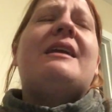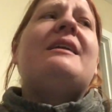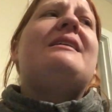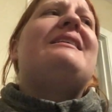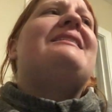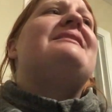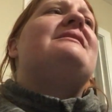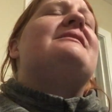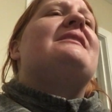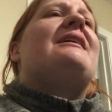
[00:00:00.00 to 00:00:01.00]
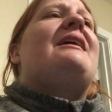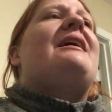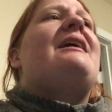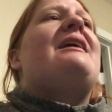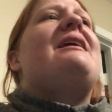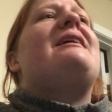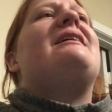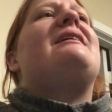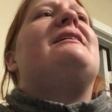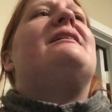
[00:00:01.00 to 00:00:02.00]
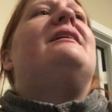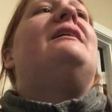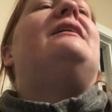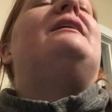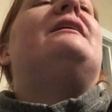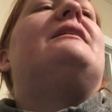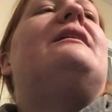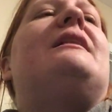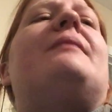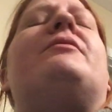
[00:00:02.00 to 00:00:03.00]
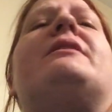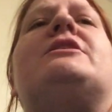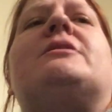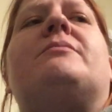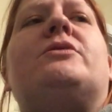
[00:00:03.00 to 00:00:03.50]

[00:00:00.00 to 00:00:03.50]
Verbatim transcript: it is a, a collaboration